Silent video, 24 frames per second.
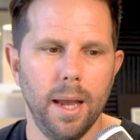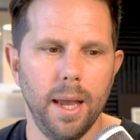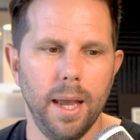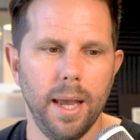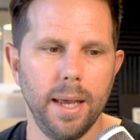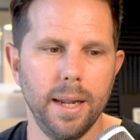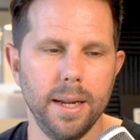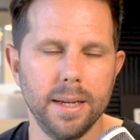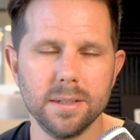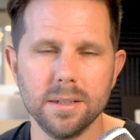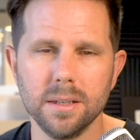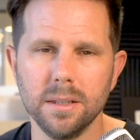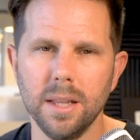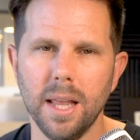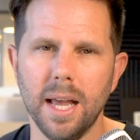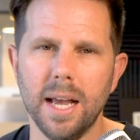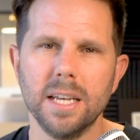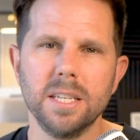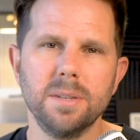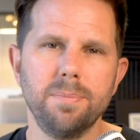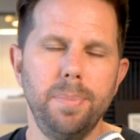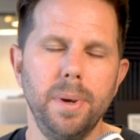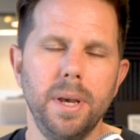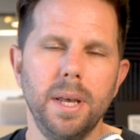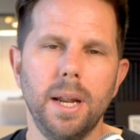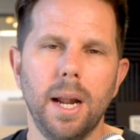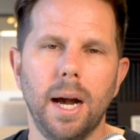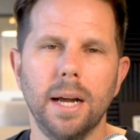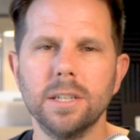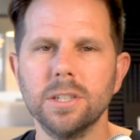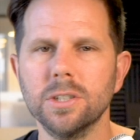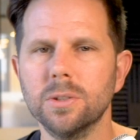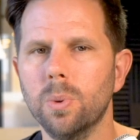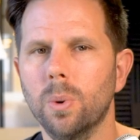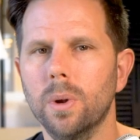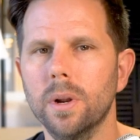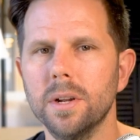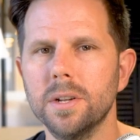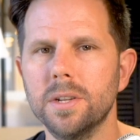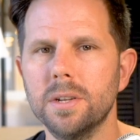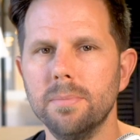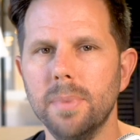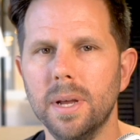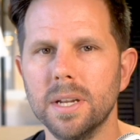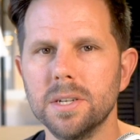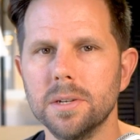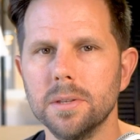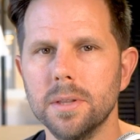And as a last bit, I just wanted to
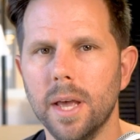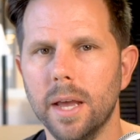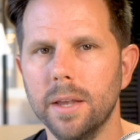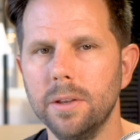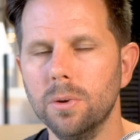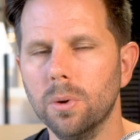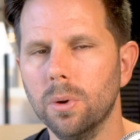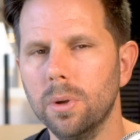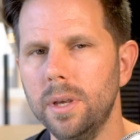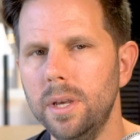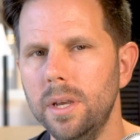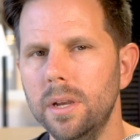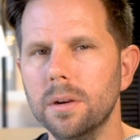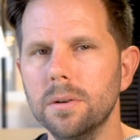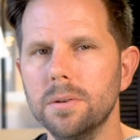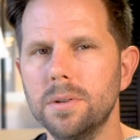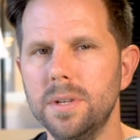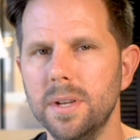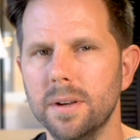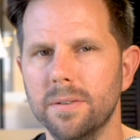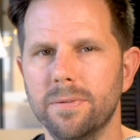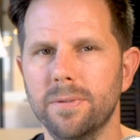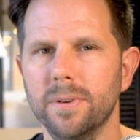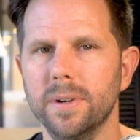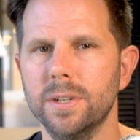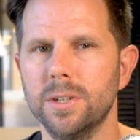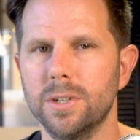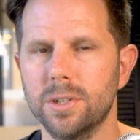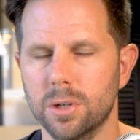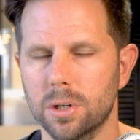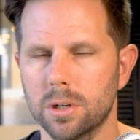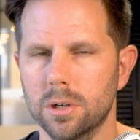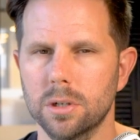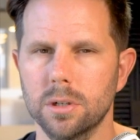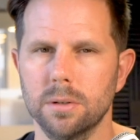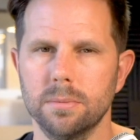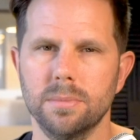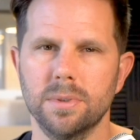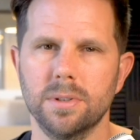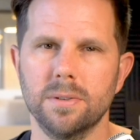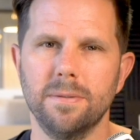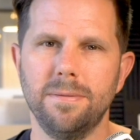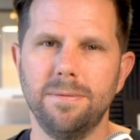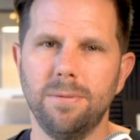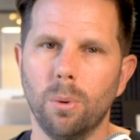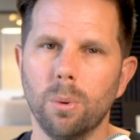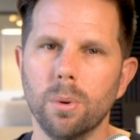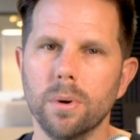mention that you'll hear different terms
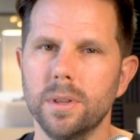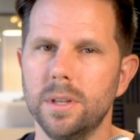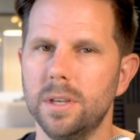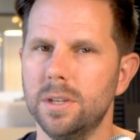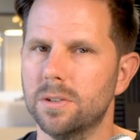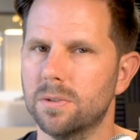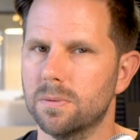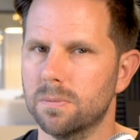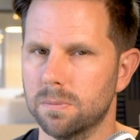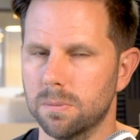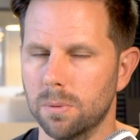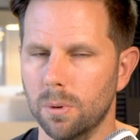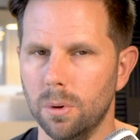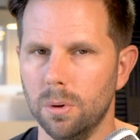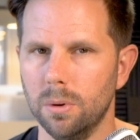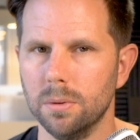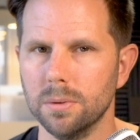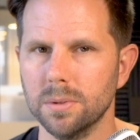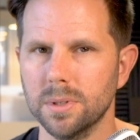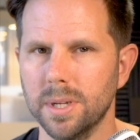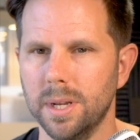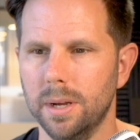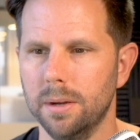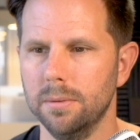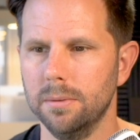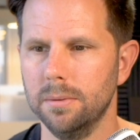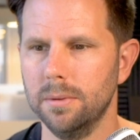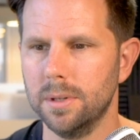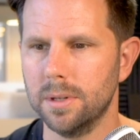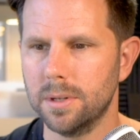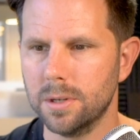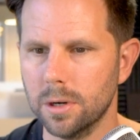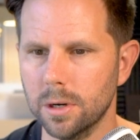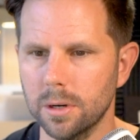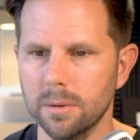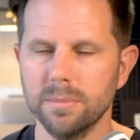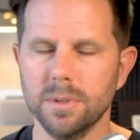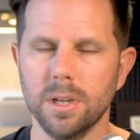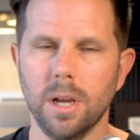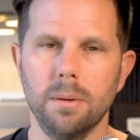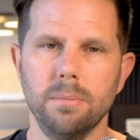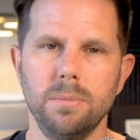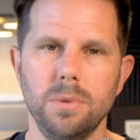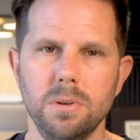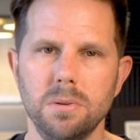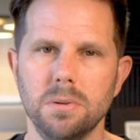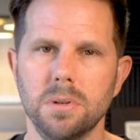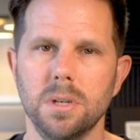for these roles. Now, the terms
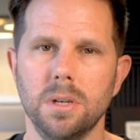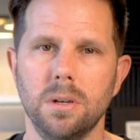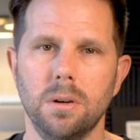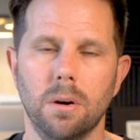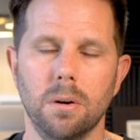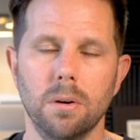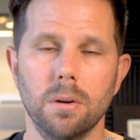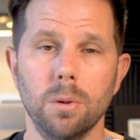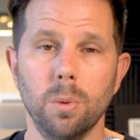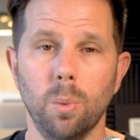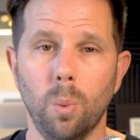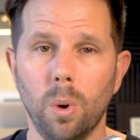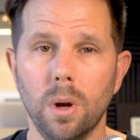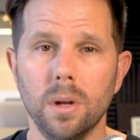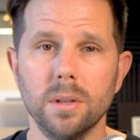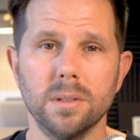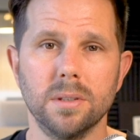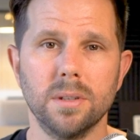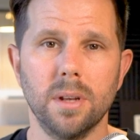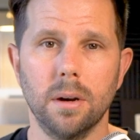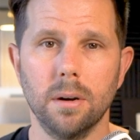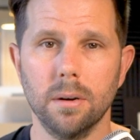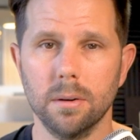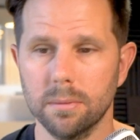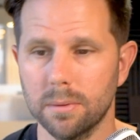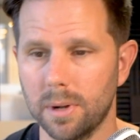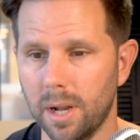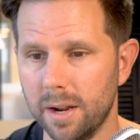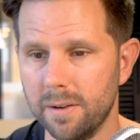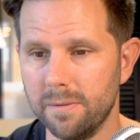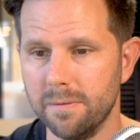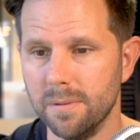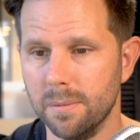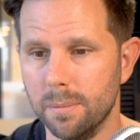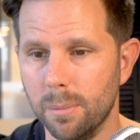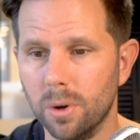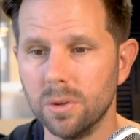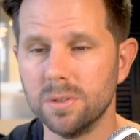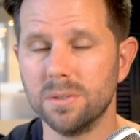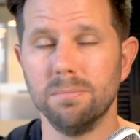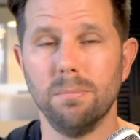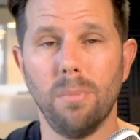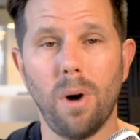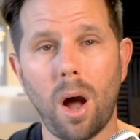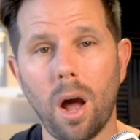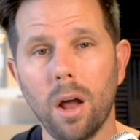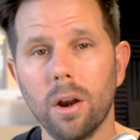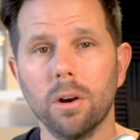I'm using are the ones that are kind of the most
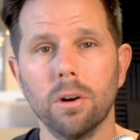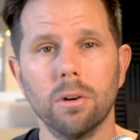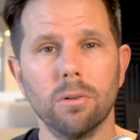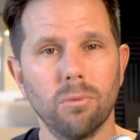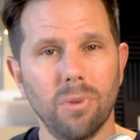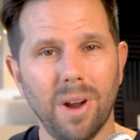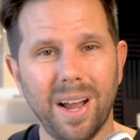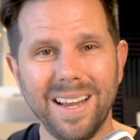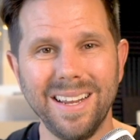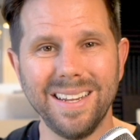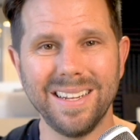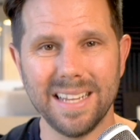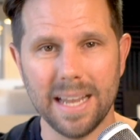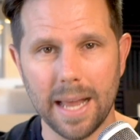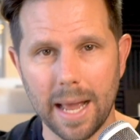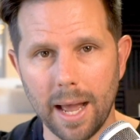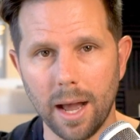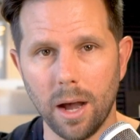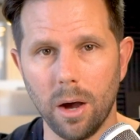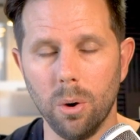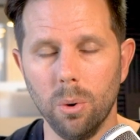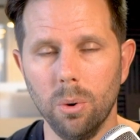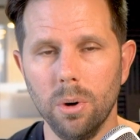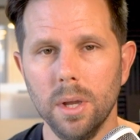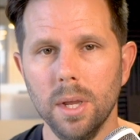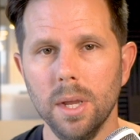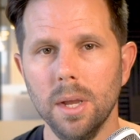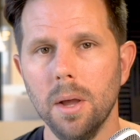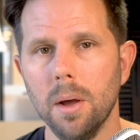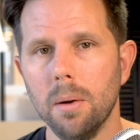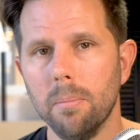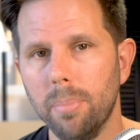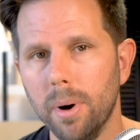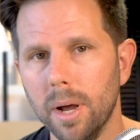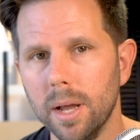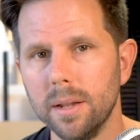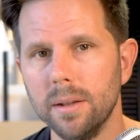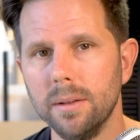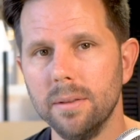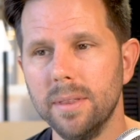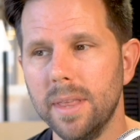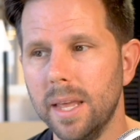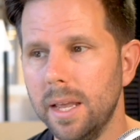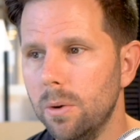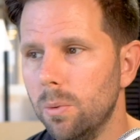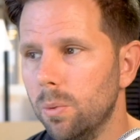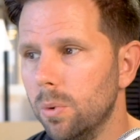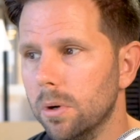modern right now, but
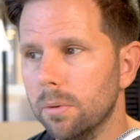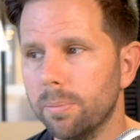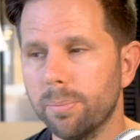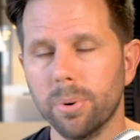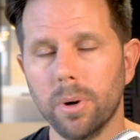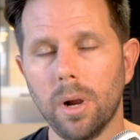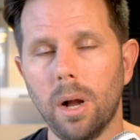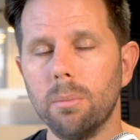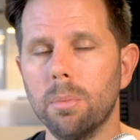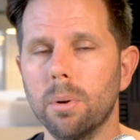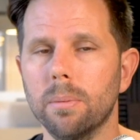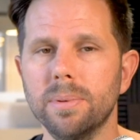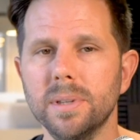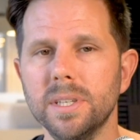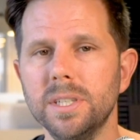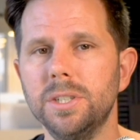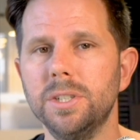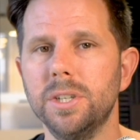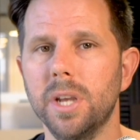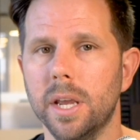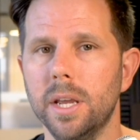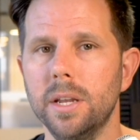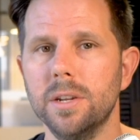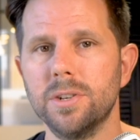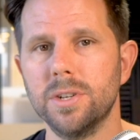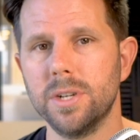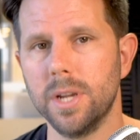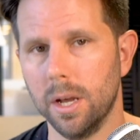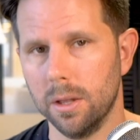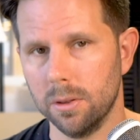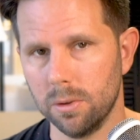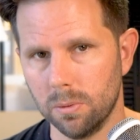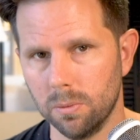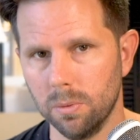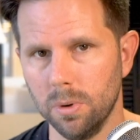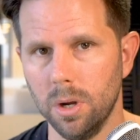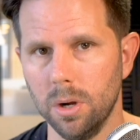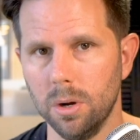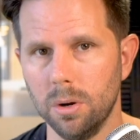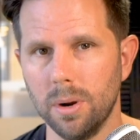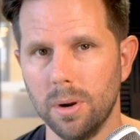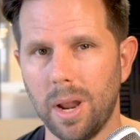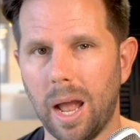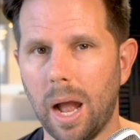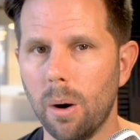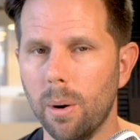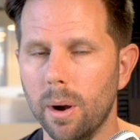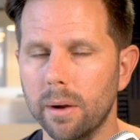they will probably change down the road.
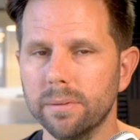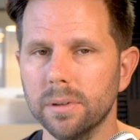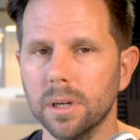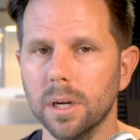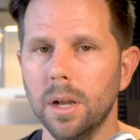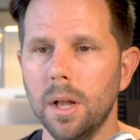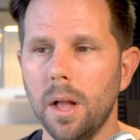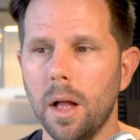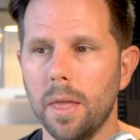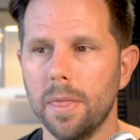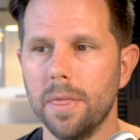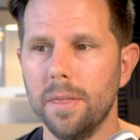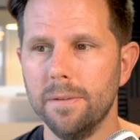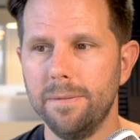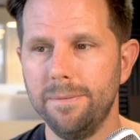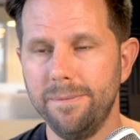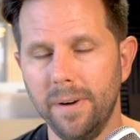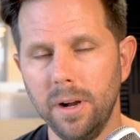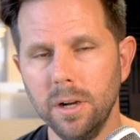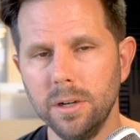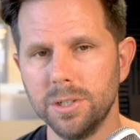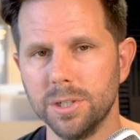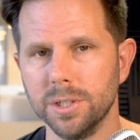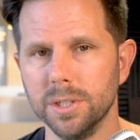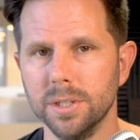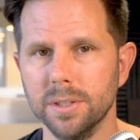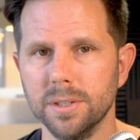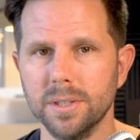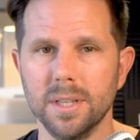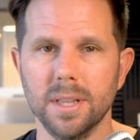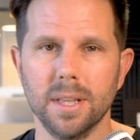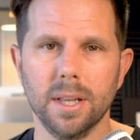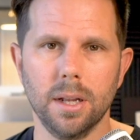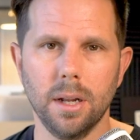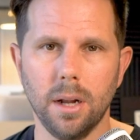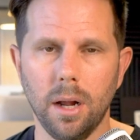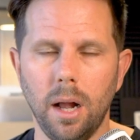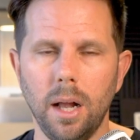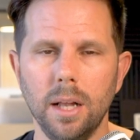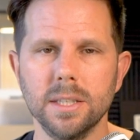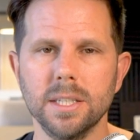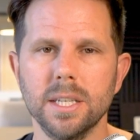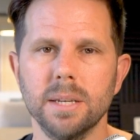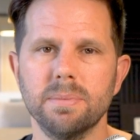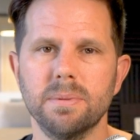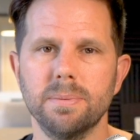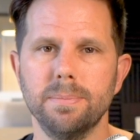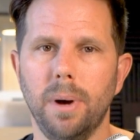However, the functions and the
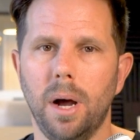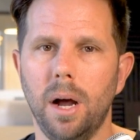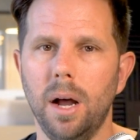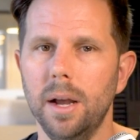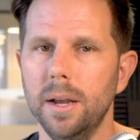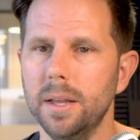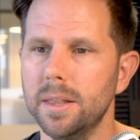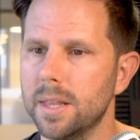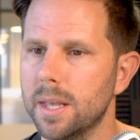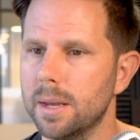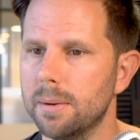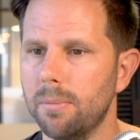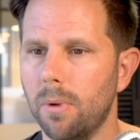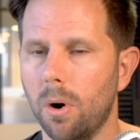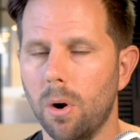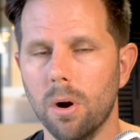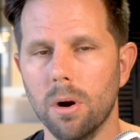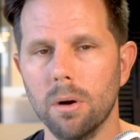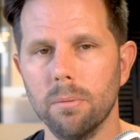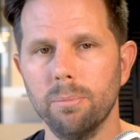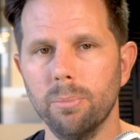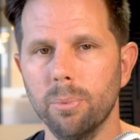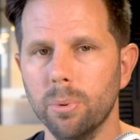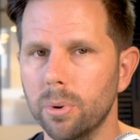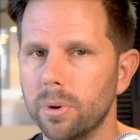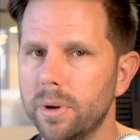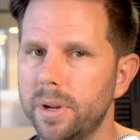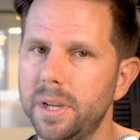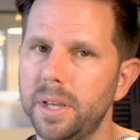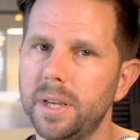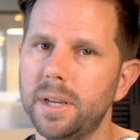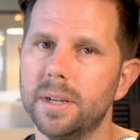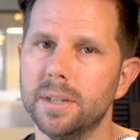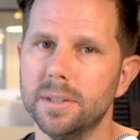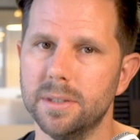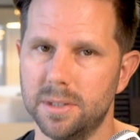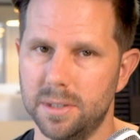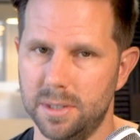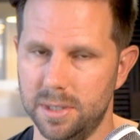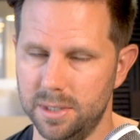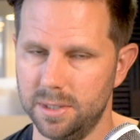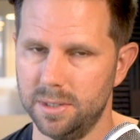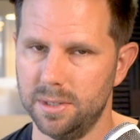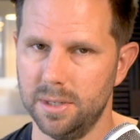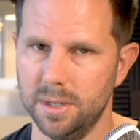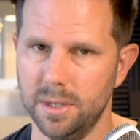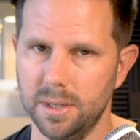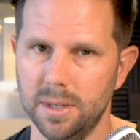concepts behind them are pretty
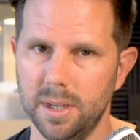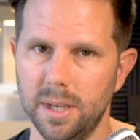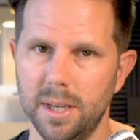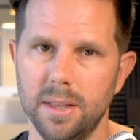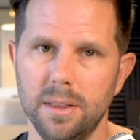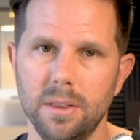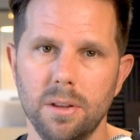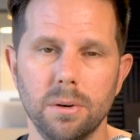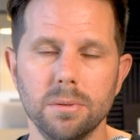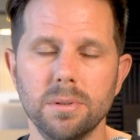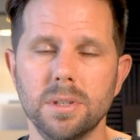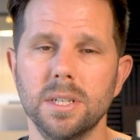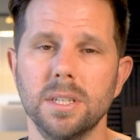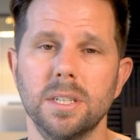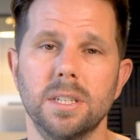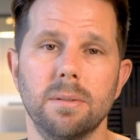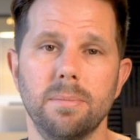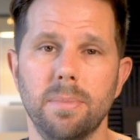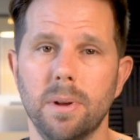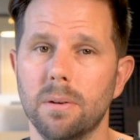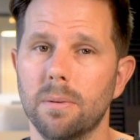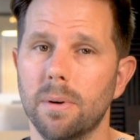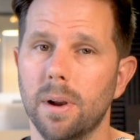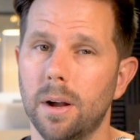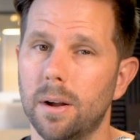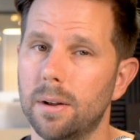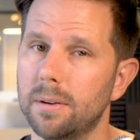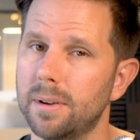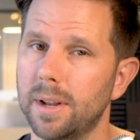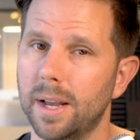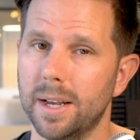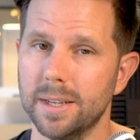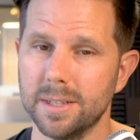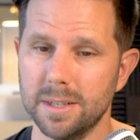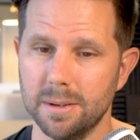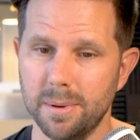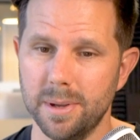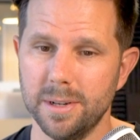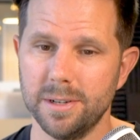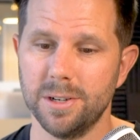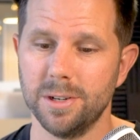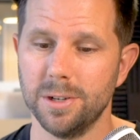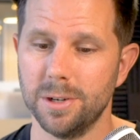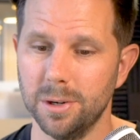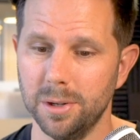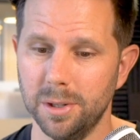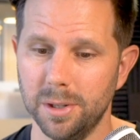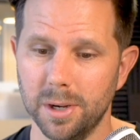consistent, and those things have been around, as I mentioned
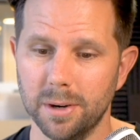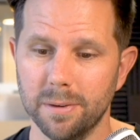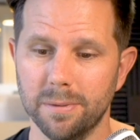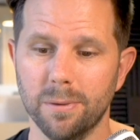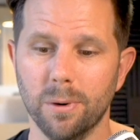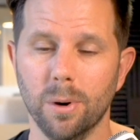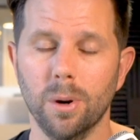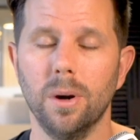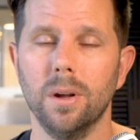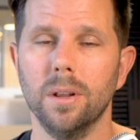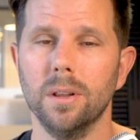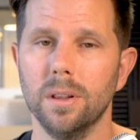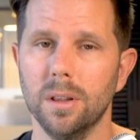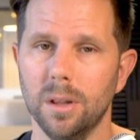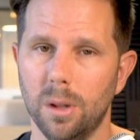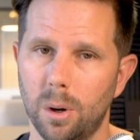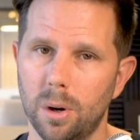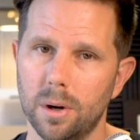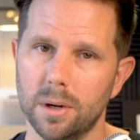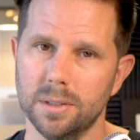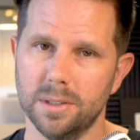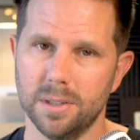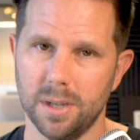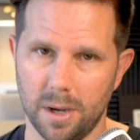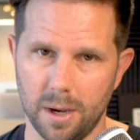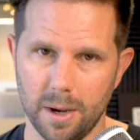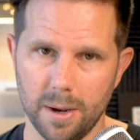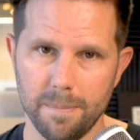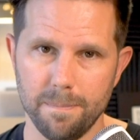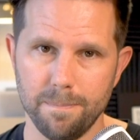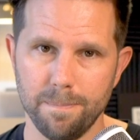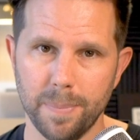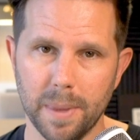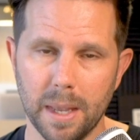earlier, for a long time.